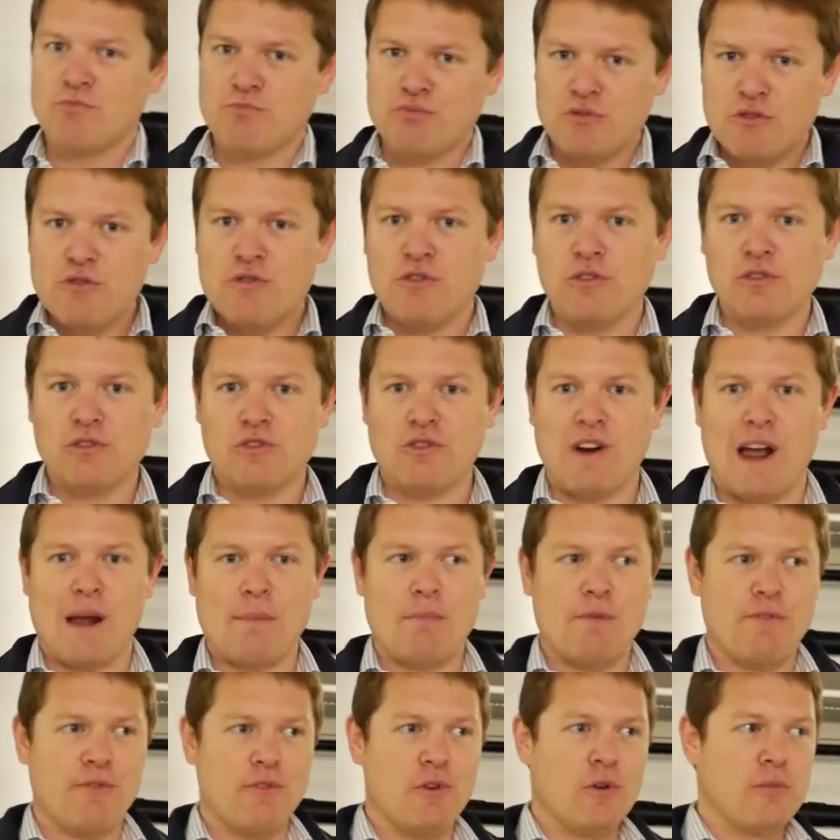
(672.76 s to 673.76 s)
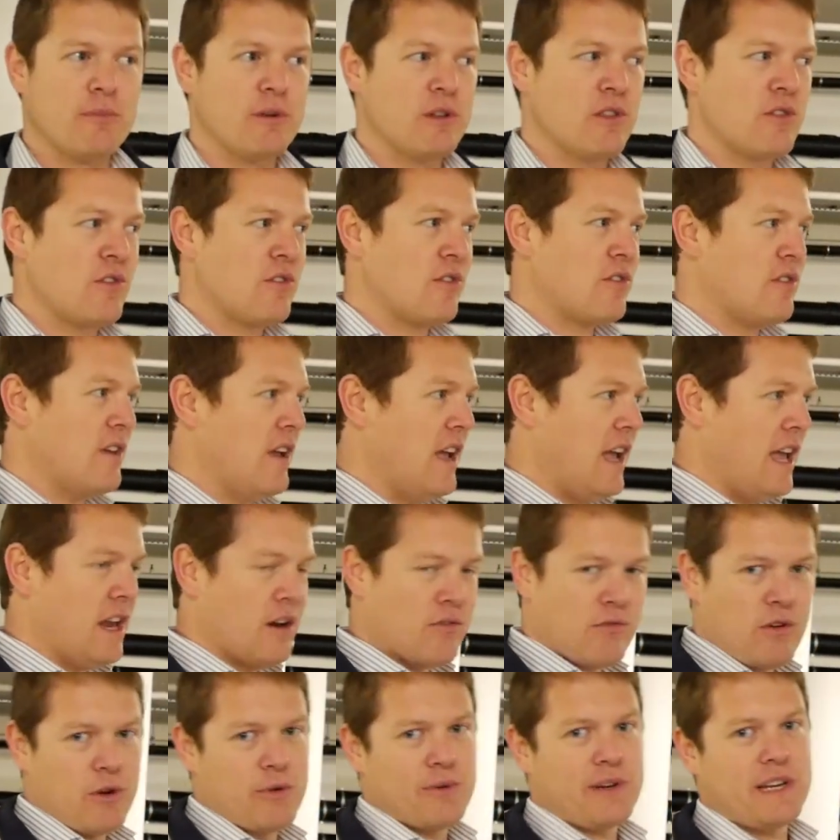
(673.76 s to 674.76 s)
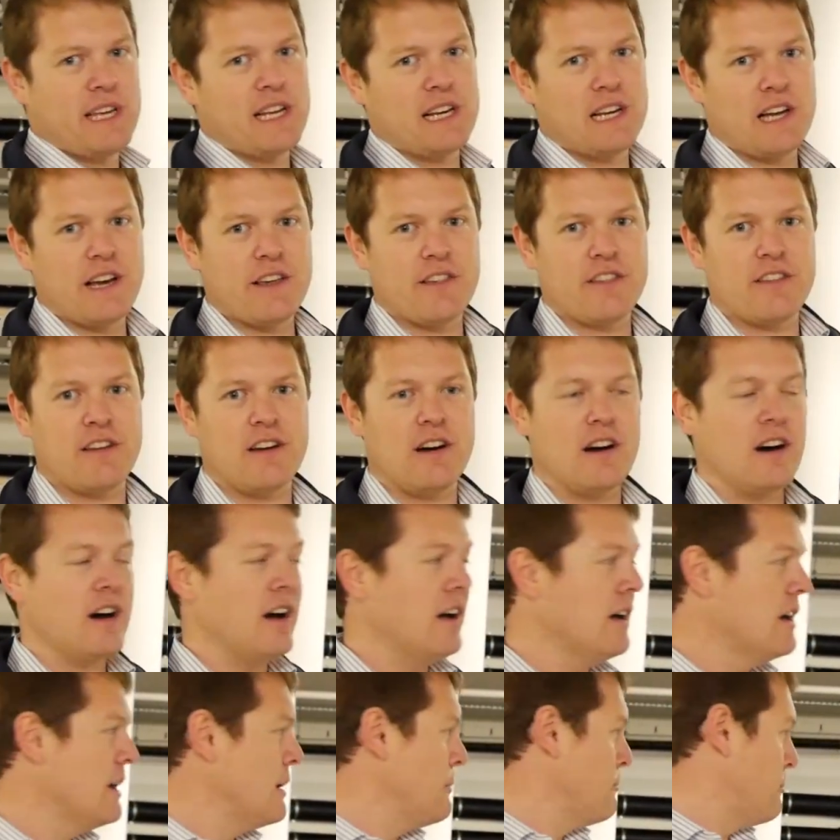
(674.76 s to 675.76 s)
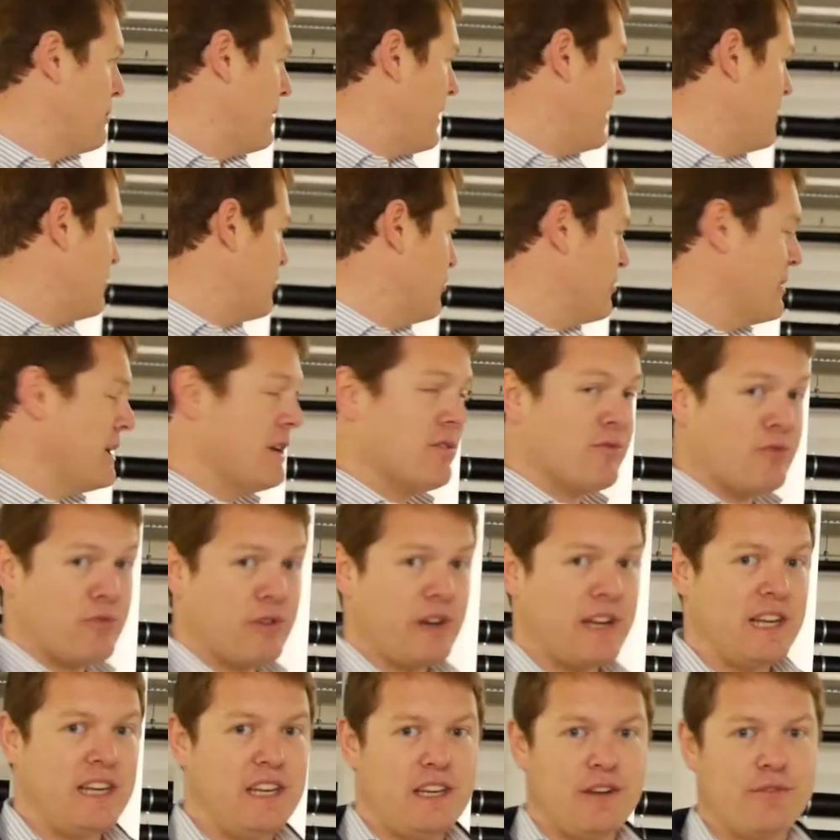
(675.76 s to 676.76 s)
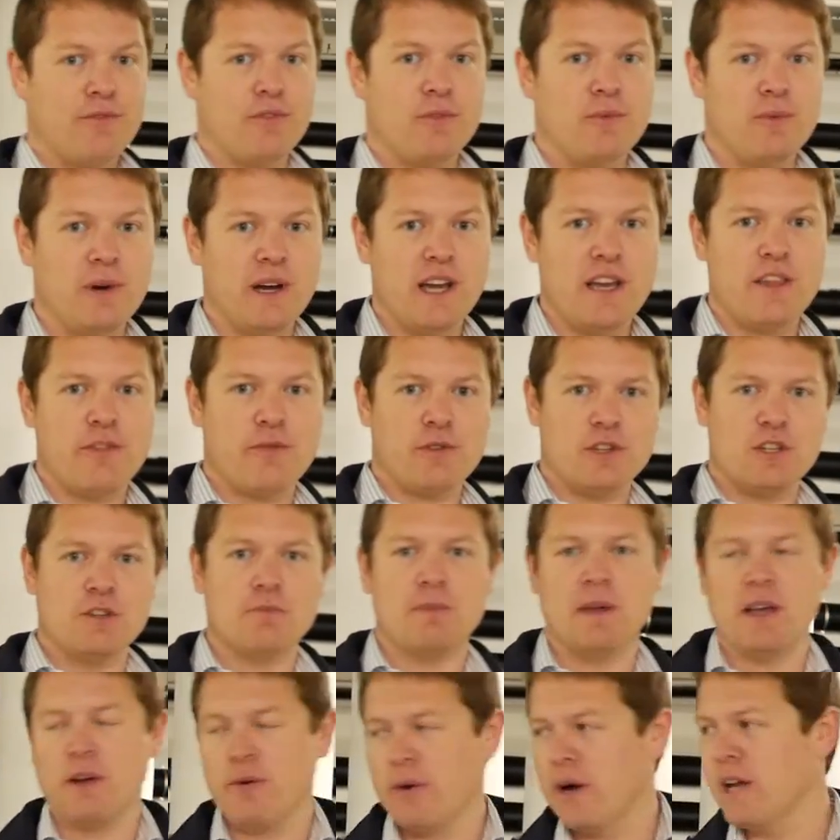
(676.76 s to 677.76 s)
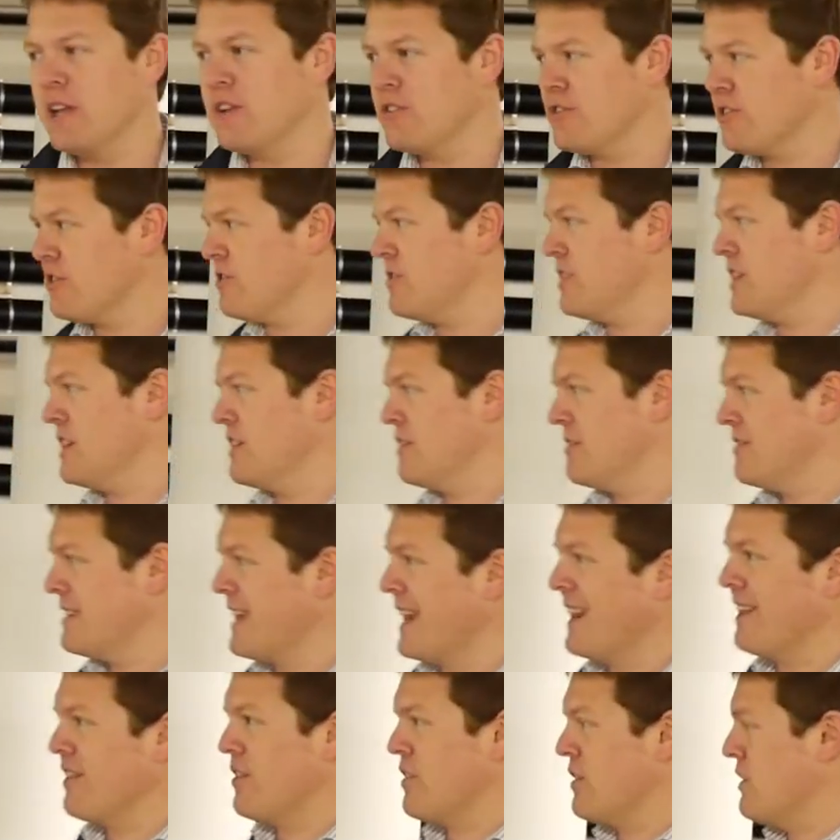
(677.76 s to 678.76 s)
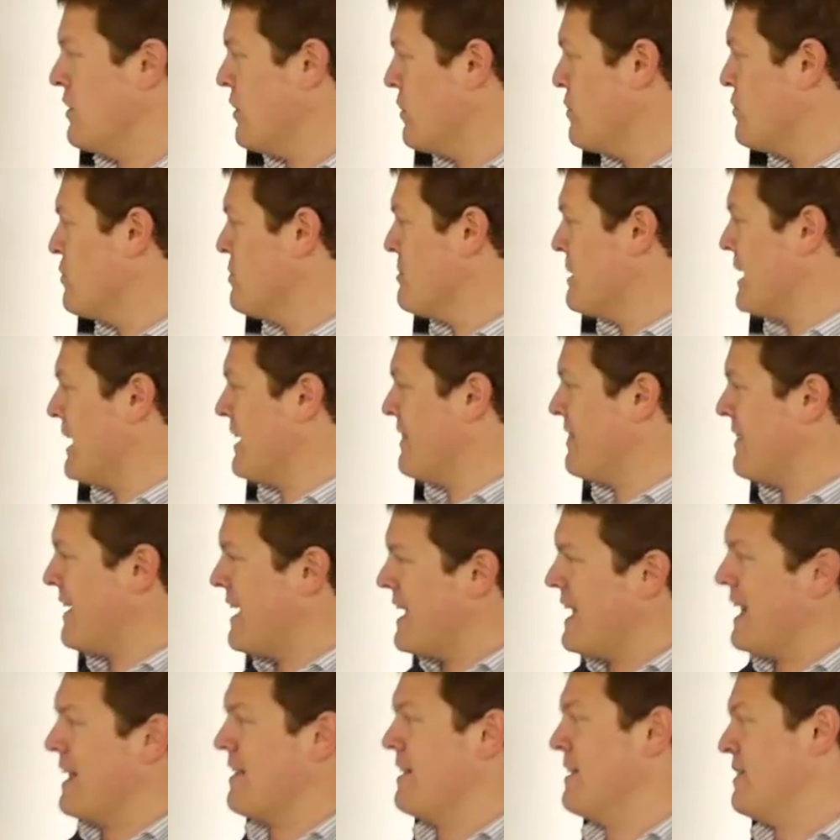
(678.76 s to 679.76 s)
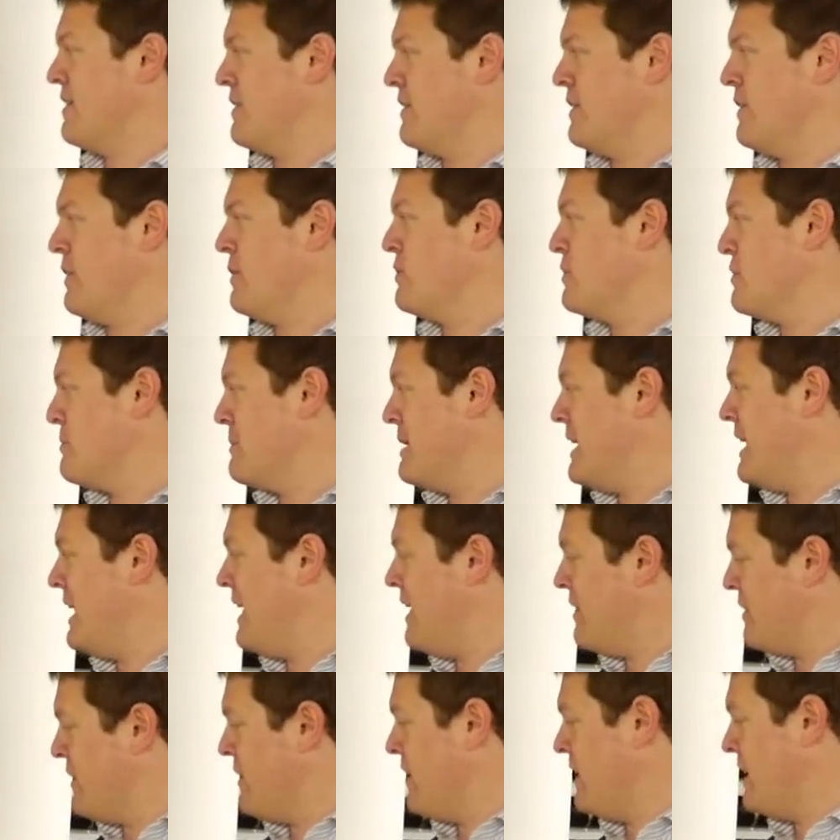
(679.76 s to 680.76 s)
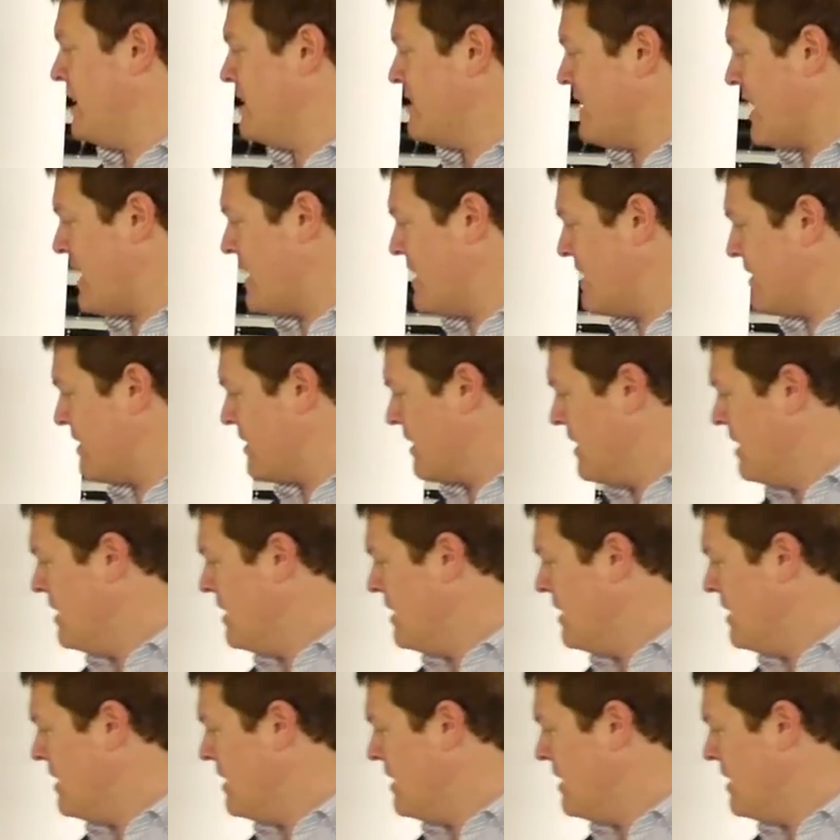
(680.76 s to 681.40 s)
brutal track performance in a road legalized car, but they do it in really different ways, which has been quite interesting getting to know them. And I say getting to know them, it is early days.